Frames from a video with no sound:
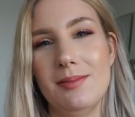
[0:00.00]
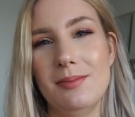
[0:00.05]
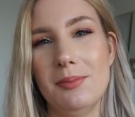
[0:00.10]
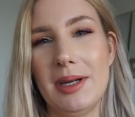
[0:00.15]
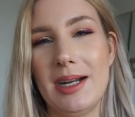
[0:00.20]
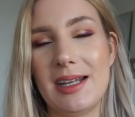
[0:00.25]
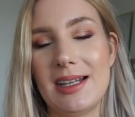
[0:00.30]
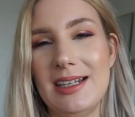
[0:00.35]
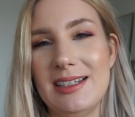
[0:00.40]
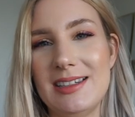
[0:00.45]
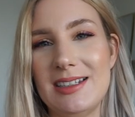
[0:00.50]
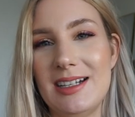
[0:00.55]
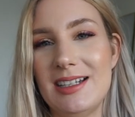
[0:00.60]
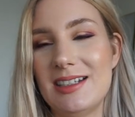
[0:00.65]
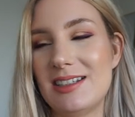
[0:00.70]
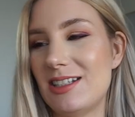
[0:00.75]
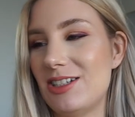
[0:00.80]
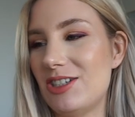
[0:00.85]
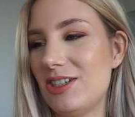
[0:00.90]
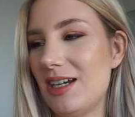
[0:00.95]
But at least it
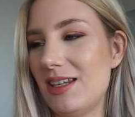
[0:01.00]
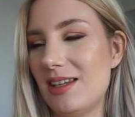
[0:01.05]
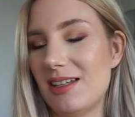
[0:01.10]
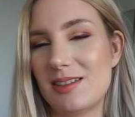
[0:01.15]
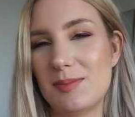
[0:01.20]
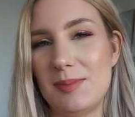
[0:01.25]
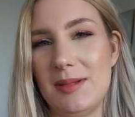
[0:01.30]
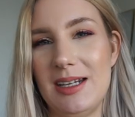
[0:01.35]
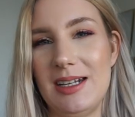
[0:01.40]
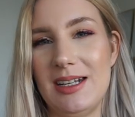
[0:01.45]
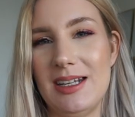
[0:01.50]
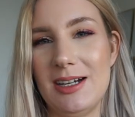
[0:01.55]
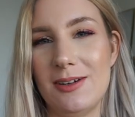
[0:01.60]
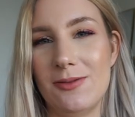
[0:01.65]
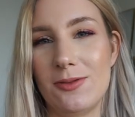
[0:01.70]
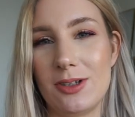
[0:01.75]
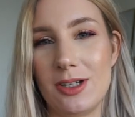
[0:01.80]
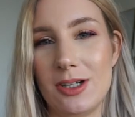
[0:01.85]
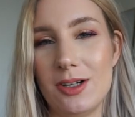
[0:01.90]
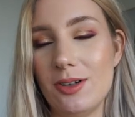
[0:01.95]
is the shade that's been in here
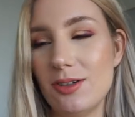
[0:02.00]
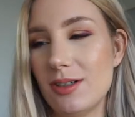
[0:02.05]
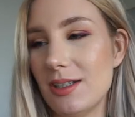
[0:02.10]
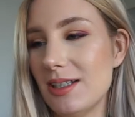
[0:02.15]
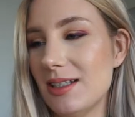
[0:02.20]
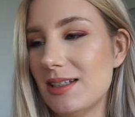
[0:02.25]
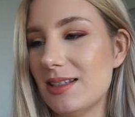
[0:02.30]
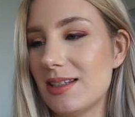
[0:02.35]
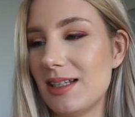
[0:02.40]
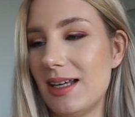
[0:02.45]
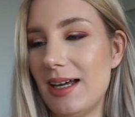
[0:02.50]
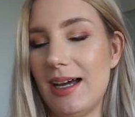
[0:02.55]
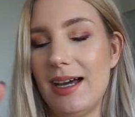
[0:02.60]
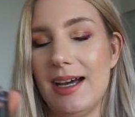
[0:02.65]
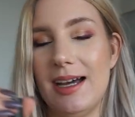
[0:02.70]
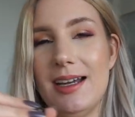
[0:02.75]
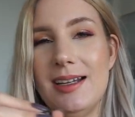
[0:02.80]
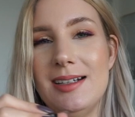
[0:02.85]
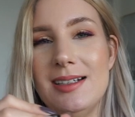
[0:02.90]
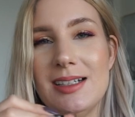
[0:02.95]
for the longest,
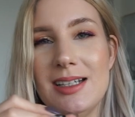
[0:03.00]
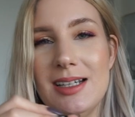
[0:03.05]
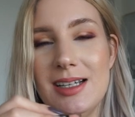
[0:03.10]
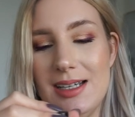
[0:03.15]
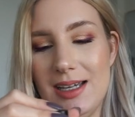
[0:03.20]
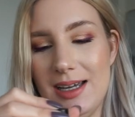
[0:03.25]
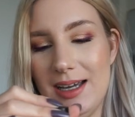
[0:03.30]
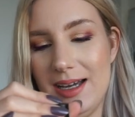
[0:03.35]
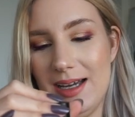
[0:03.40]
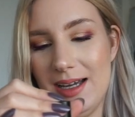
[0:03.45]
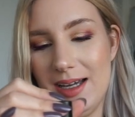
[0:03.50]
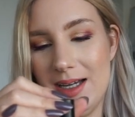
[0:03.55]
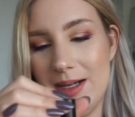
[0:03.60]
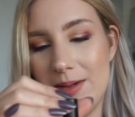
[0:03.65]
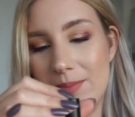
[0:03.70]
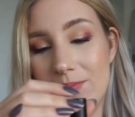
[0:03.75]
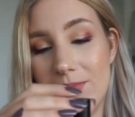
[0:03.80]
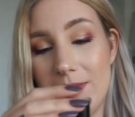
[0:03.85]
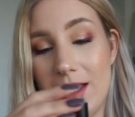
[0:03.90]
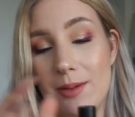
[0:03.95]
and
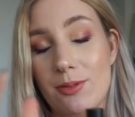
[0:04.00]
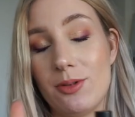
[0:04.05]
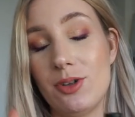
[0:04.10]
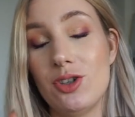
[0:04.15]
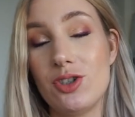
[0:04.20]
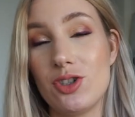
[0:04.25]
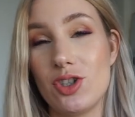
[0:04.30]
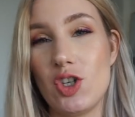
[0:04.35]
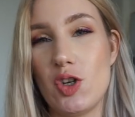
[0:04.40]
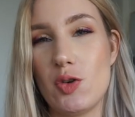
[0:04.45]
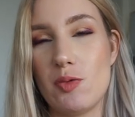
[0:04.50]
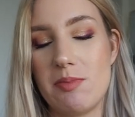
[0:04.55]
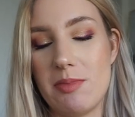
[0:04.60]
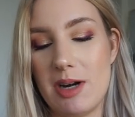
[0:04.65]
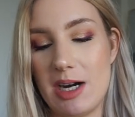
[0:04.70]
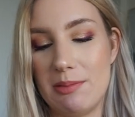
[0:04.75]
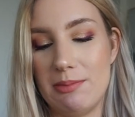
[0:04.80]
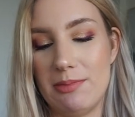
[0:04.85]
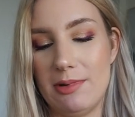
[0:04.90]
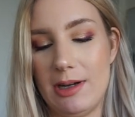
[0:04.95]
I'm gonna show you
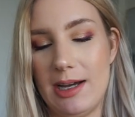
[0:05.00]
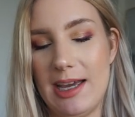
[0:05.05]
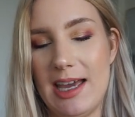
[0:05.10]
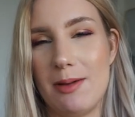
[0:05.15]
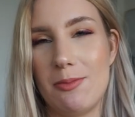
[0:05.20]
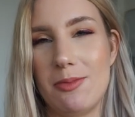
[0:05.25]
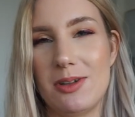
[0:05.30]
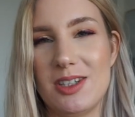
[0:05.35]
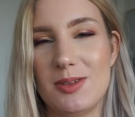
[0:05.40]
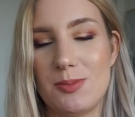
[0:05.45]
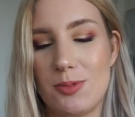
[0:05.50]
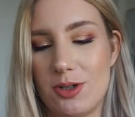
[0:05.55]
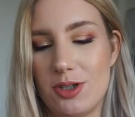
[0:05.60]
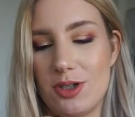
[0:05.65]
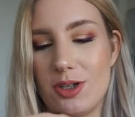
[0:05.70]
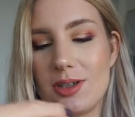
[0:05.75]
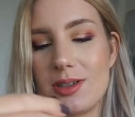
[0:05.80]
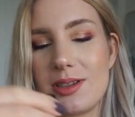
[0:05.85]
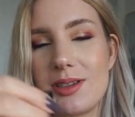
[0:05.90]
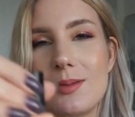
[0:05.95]
where I am with this
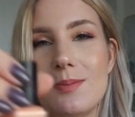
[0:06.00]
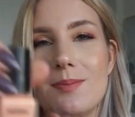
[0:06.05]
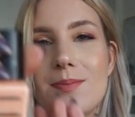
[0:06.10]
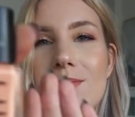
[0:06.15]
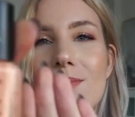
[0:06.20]
product.